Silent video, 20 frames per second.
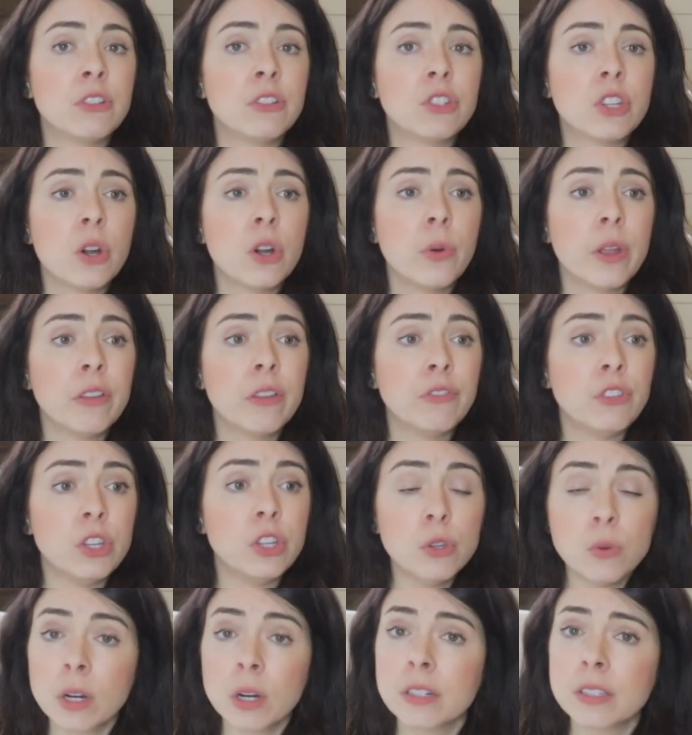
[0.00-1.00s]
And so
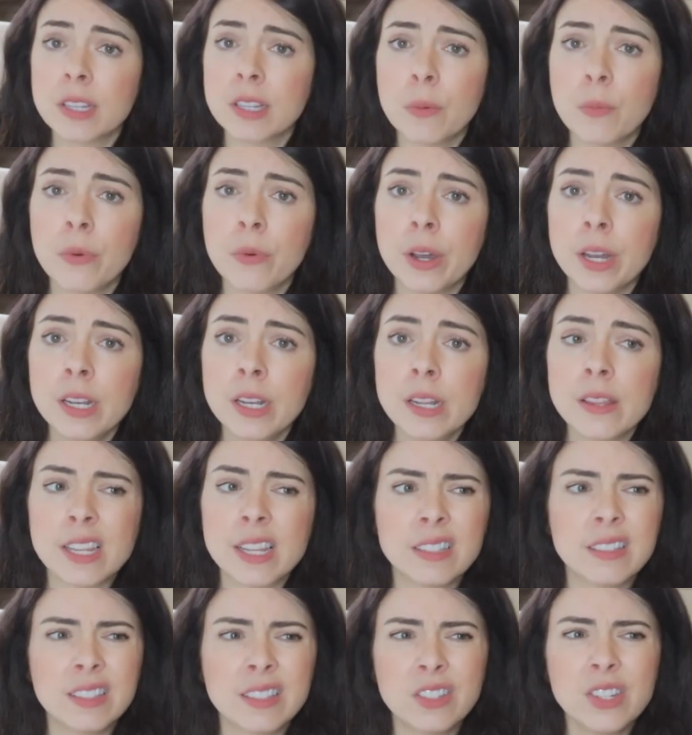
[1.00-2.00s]
if you are someone
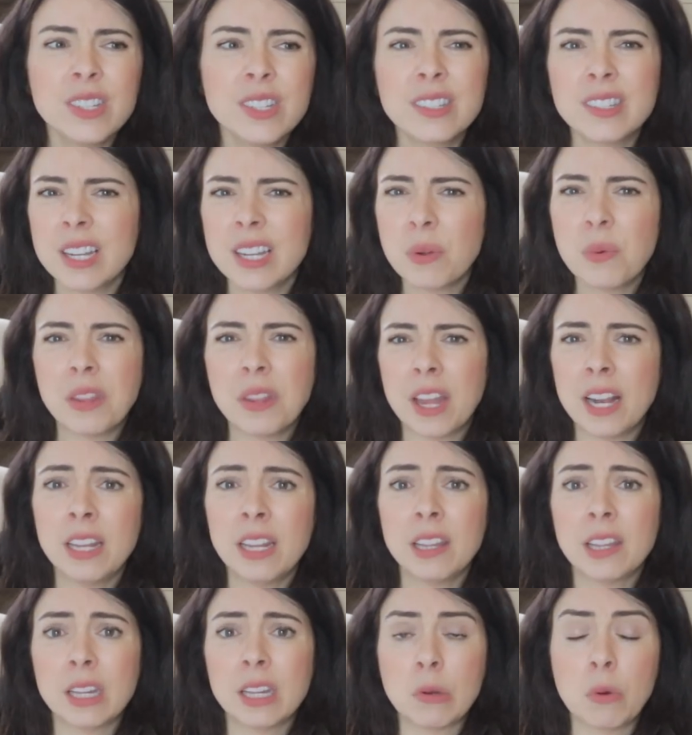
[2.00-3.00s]
that's just sick with
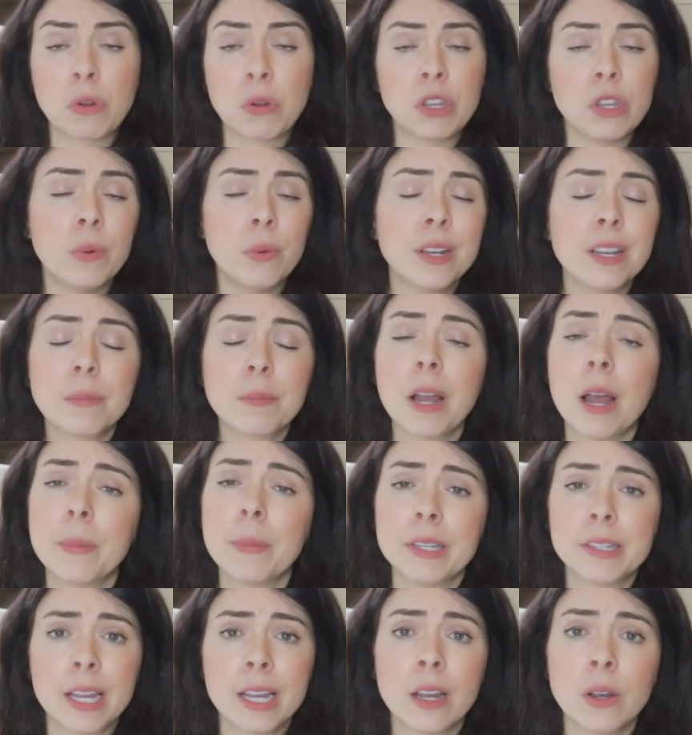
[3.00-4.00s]
anything or you end up
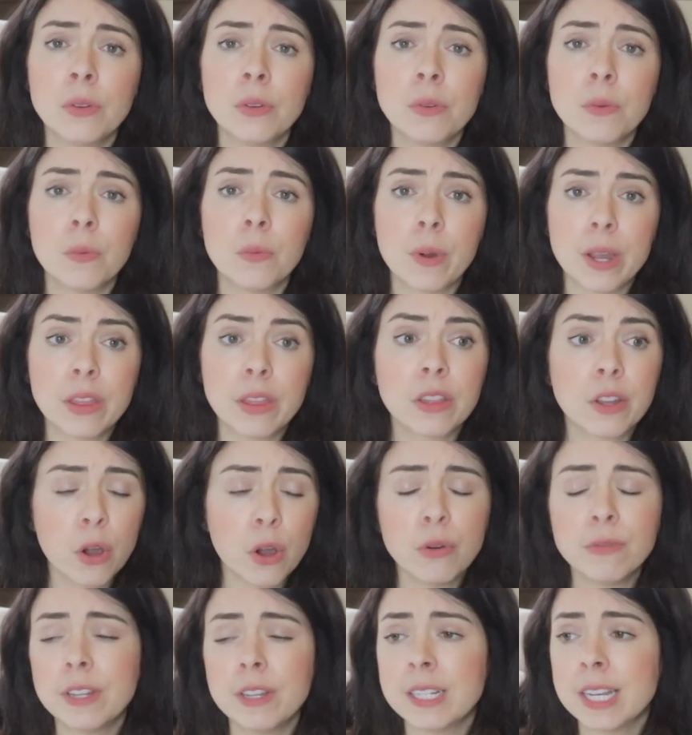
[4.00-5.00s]
coming down with
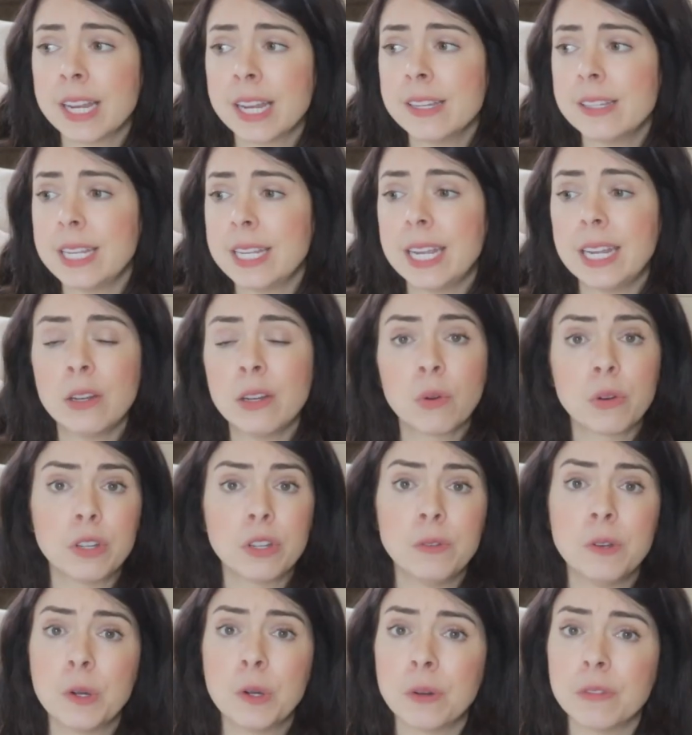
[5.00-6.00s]
19 or
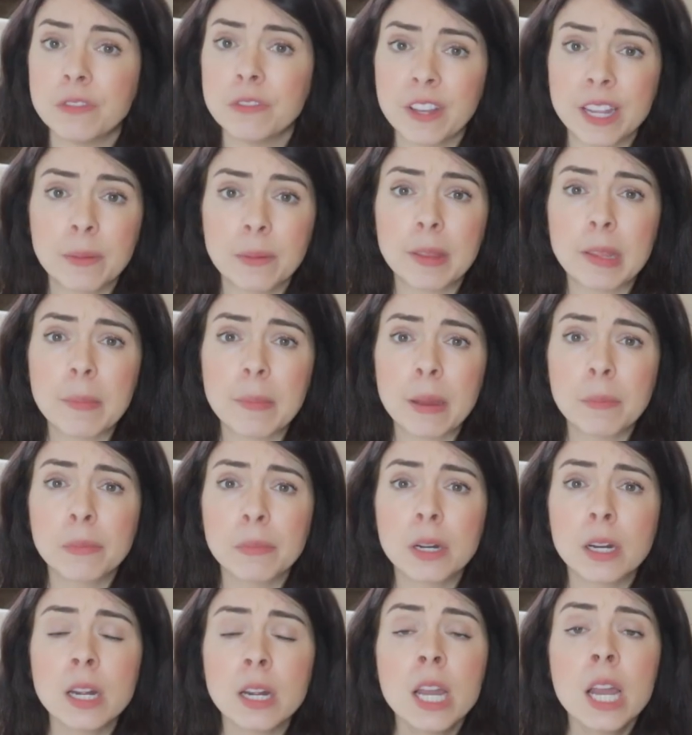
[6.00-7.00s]
you know a family
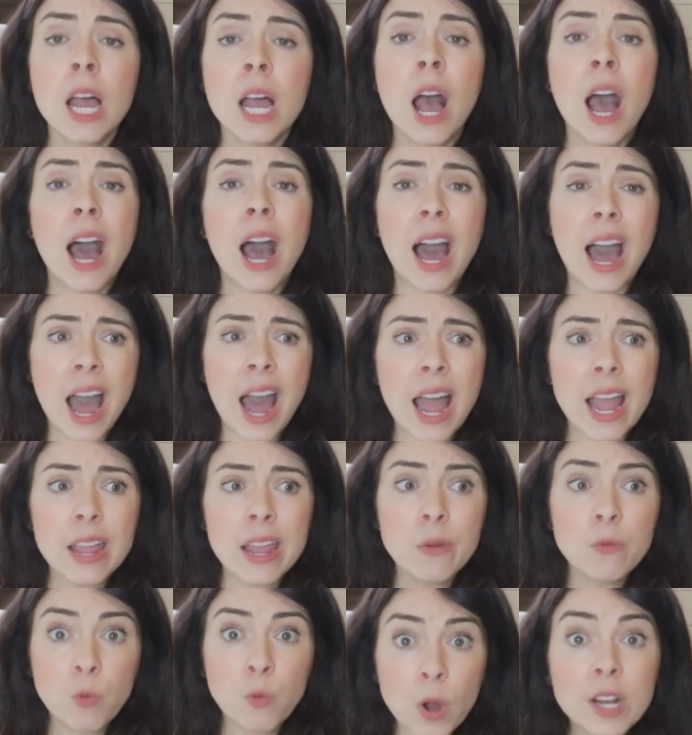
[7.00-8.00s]
member,
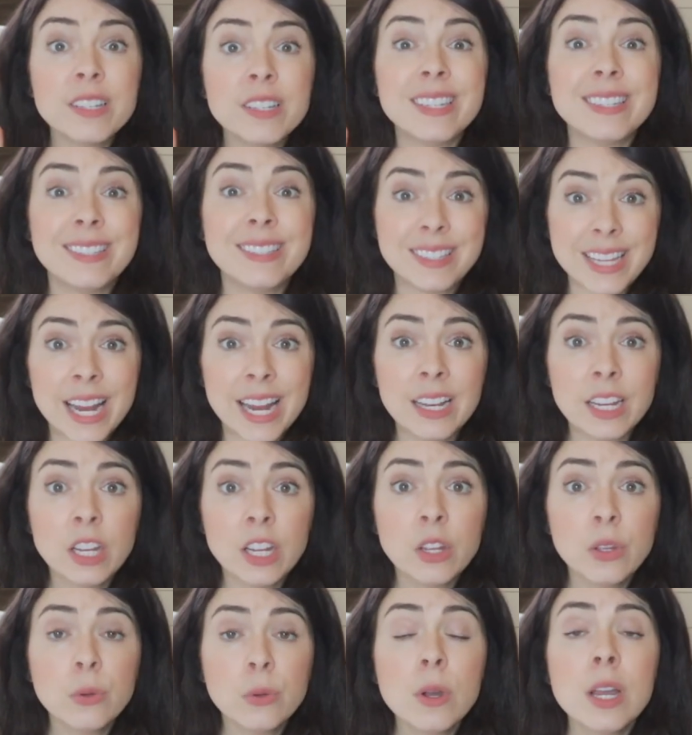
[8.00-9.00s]
I want to say to
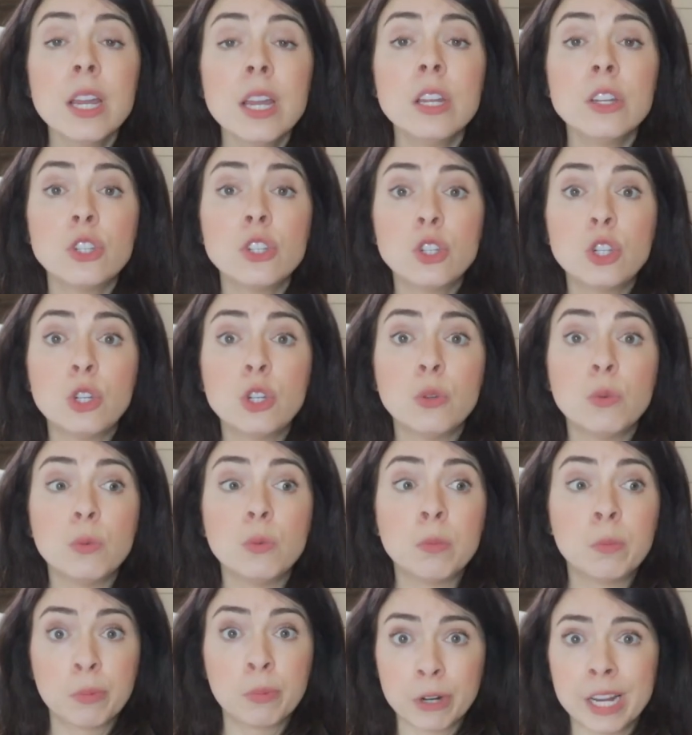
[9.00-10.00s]
you
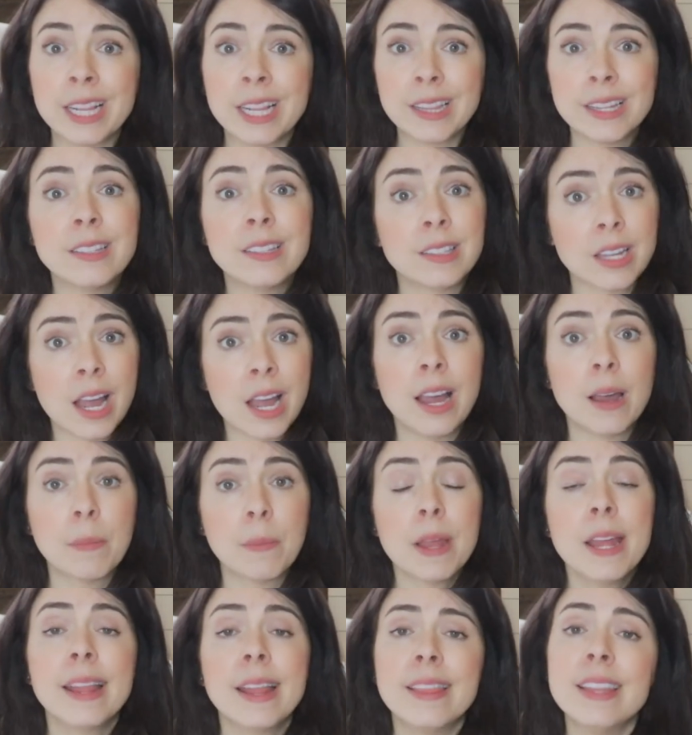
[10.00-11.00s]
to bring this up.